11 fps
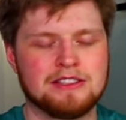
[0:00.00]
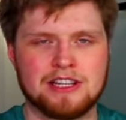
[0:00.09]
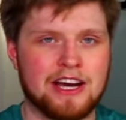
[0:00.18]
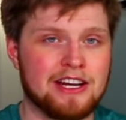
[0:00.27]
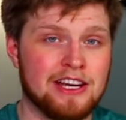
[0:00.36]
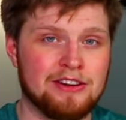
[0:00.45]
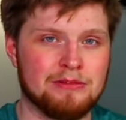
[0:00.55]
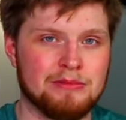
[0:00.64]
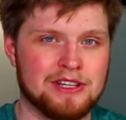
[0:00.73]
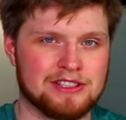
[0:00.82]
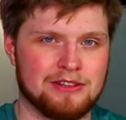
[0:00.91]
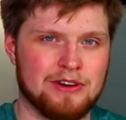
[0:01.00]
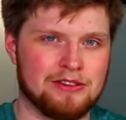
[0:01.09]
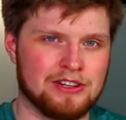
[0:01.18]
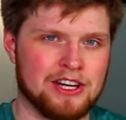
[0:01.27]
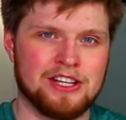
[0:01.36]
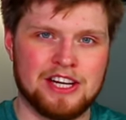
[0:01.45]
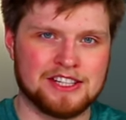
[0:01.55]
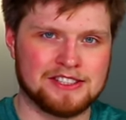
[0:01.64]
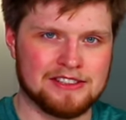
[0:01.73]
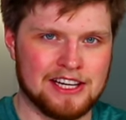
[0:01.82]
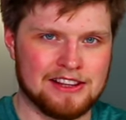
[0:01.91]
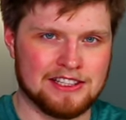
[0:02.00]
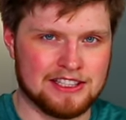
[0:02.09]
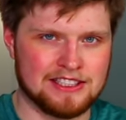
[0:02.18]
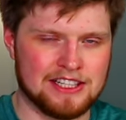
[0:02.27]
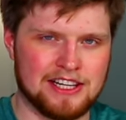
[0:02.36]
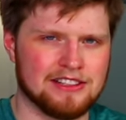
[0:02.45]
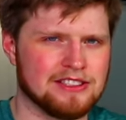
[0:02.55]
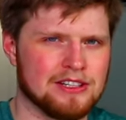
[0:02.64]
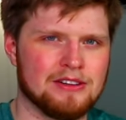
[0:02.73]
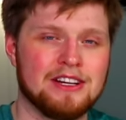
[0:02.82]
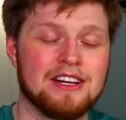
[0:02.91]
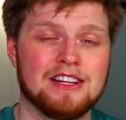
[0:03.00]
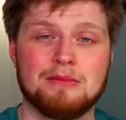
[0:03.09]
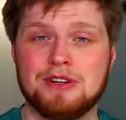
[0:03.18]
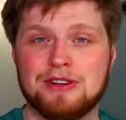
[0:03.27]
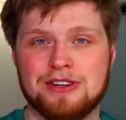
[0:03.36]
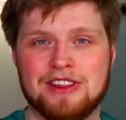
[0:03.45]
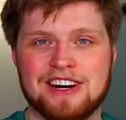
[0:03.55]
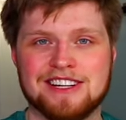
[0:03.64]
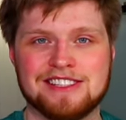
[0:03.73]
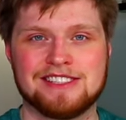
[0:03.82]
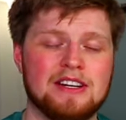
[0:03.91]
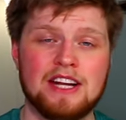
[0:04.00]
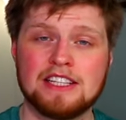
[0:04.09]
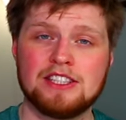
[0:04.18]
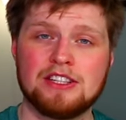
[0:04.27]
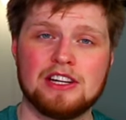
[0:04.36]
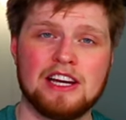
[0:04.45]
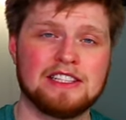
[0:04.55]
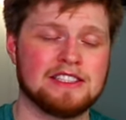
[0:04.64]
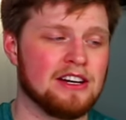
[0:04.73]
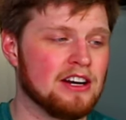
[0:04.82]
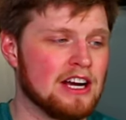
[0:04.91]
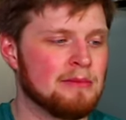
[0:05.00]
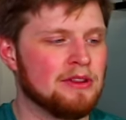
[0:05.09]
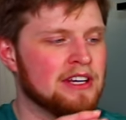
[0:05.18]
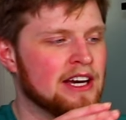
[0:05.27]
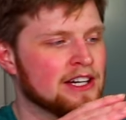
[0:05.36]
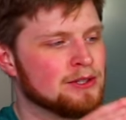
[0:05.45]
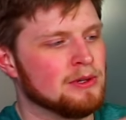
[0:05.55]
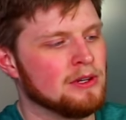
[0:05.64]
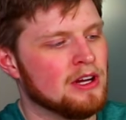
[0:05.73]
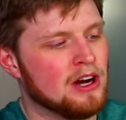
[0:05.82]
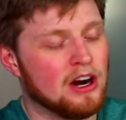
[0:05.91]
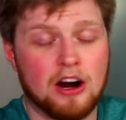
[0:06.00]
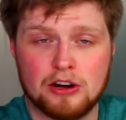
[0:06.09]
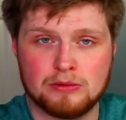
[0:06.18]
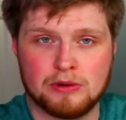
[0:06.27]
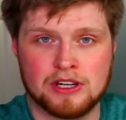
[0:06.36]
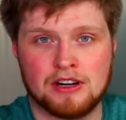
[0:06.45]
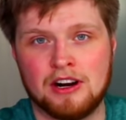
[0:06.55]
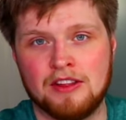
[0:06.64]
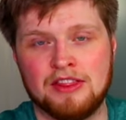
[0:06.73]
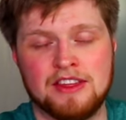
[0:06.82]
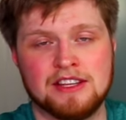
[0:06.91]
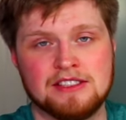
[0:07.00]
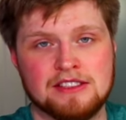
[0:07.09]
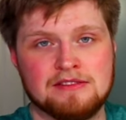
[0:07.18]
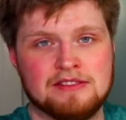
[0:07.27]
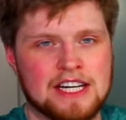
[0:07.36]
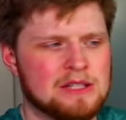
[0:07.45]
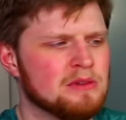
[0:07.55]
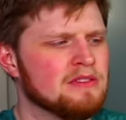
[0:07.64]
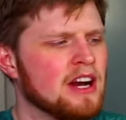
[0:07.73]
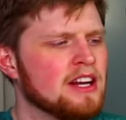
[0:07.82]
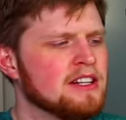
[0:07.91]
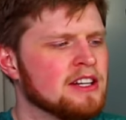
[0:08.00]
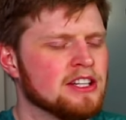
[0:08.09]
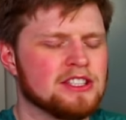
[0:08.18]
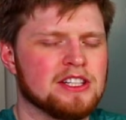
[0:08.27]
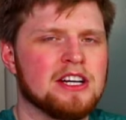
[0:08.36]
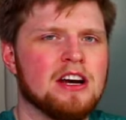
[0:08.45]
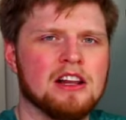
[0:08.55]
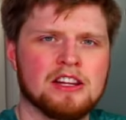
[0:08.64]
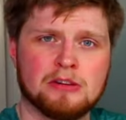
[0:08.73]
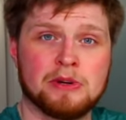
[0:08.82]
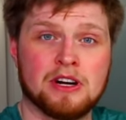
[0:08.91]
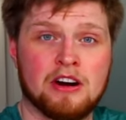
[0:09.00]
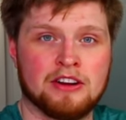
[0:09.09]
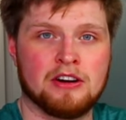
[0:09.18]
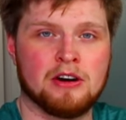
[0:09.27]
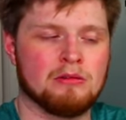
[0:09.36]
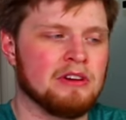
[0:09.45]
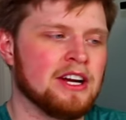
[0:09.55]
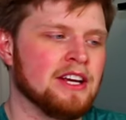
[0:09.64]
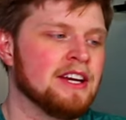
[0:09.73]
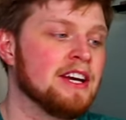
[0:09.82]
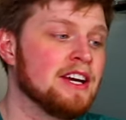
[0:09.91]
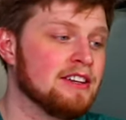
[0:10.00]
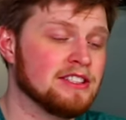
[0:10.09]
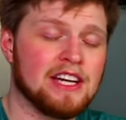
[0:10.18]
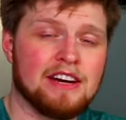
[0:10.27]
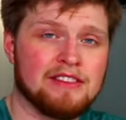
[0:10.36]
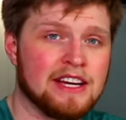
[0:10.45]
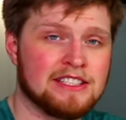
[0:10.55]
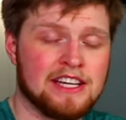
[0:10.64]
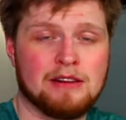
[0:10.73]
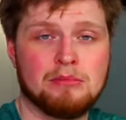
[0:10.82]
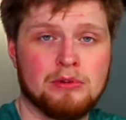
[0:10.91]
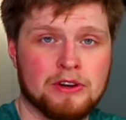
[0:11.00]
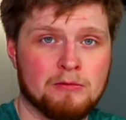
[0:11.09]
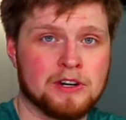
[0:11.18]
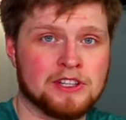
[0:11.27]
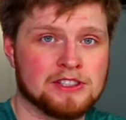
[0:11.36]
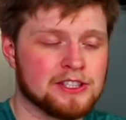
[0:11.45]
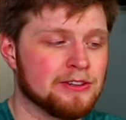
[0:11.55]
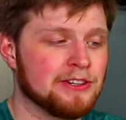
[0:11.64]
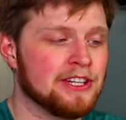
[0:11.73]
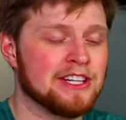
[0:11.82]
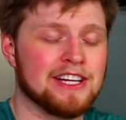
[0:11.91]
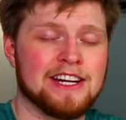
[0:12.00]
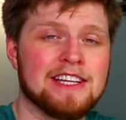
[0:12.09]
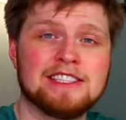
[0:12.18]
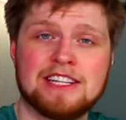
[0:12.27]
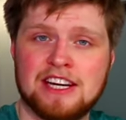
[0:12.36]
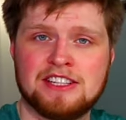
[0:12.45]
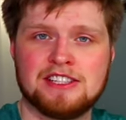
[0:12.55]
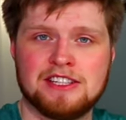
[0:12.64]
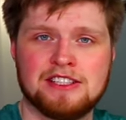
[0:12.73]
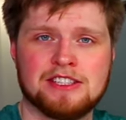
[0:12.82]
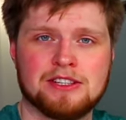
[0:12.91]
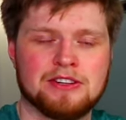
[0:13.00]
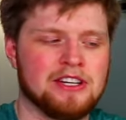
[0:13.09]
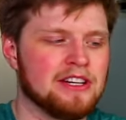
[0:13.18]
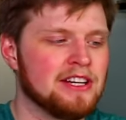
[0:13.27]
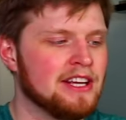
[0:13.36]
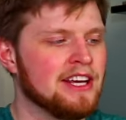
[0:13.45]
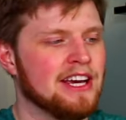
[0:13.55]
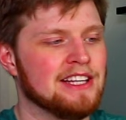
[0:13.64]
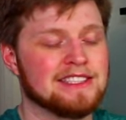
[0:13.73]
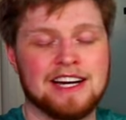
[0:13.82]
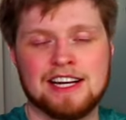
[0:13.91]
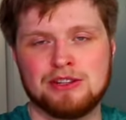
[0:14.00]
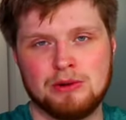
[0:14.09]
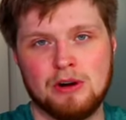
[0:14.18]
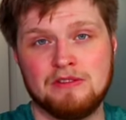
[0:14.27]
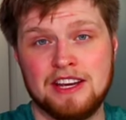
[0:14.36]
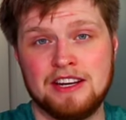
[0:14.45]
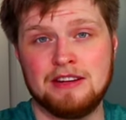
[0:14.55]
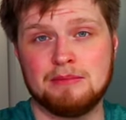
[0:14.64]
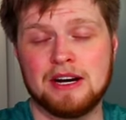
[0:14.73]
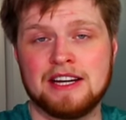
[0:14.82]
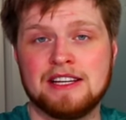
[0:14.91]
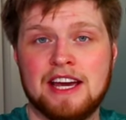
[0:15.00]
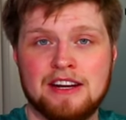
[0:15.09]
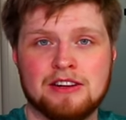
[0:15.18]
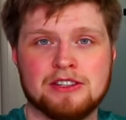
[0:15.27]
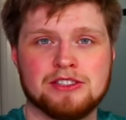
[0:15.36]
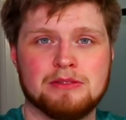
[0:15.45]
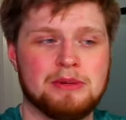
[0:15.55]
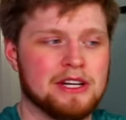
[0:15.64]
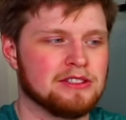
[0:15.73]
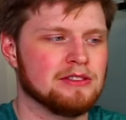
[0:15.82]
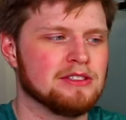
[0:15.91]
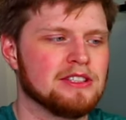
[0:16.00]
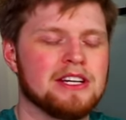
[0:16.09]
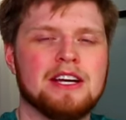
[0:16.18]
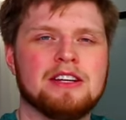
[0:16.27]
Kind of hit or miss on whether or not you actually like this design. So let me know your thoughts. Next here, I'd like to talk about the actual hardware on this device. We've kind of touched a little bit on it already. It does have that ten point one inch screen. It is an H D screen. It's got twelve eighty by eight hundred pixels.